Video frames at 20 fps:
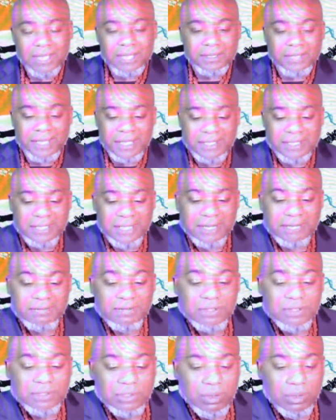Thanksgiving
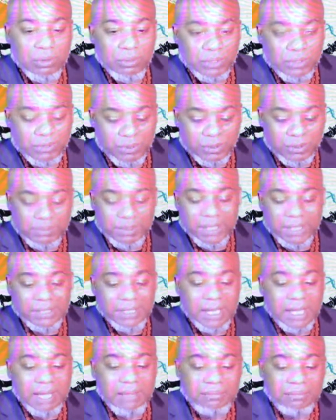is always supposed to be a
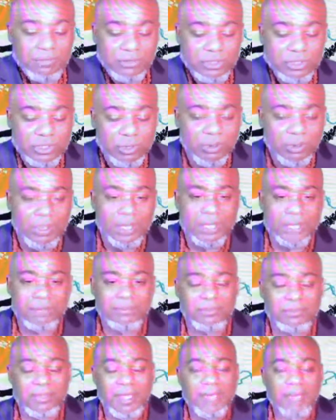time for joy and
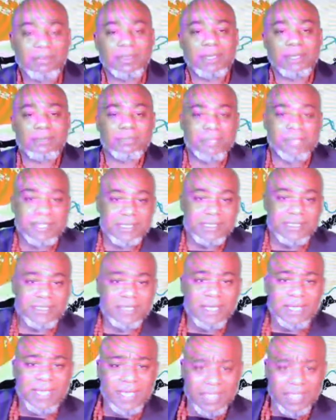family and peace
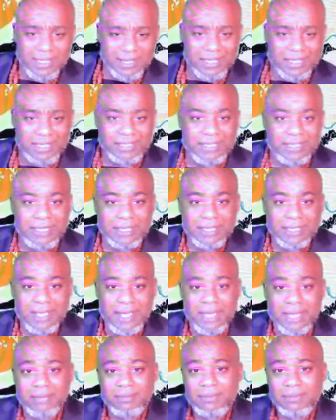and things like that.